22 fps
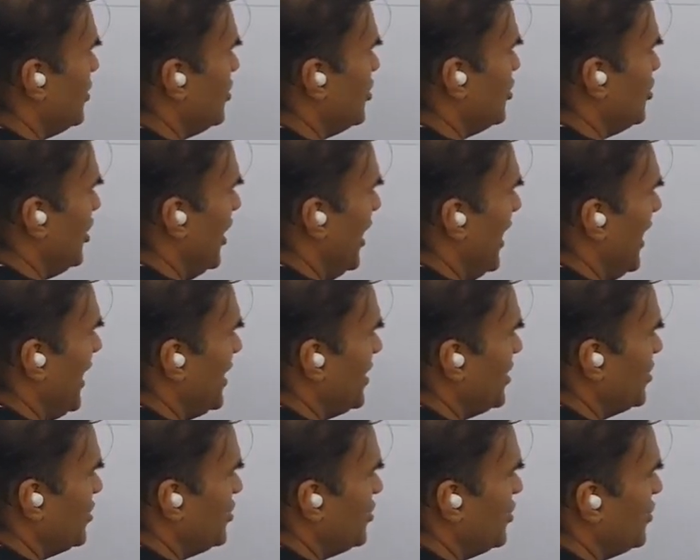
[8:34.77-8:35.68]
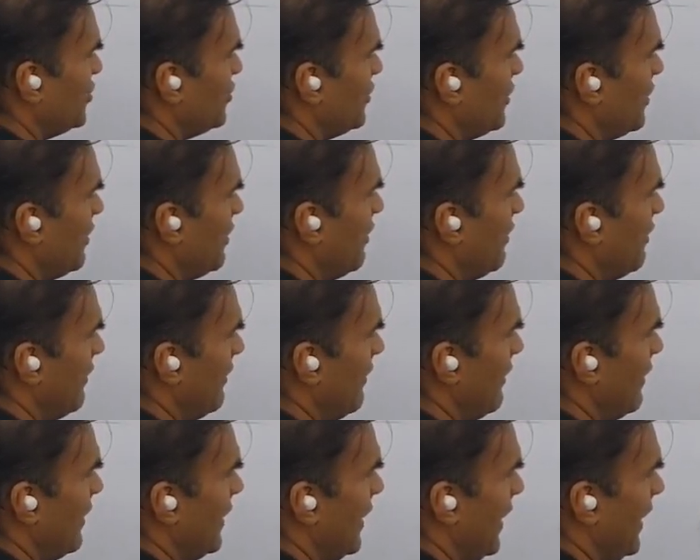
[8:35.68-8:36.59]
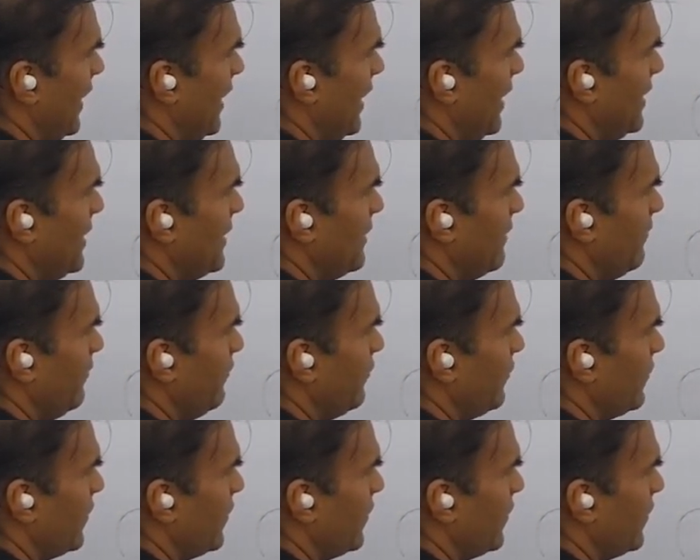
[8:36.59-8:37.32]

change in